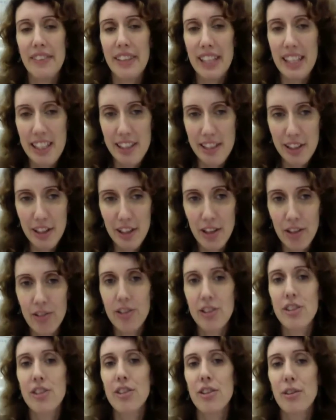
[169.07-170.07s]
East
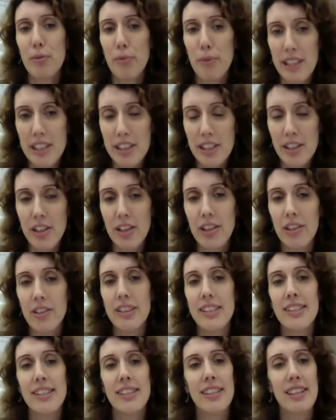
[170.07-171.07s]
Coast, West
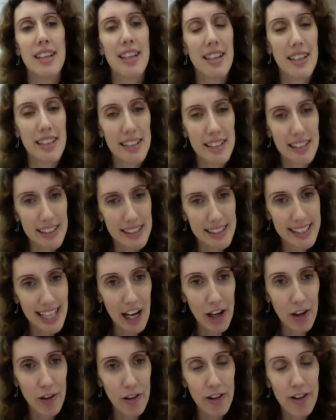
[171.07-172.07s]
Coast, the
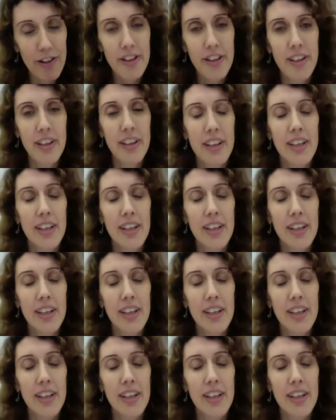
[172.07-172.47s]
South,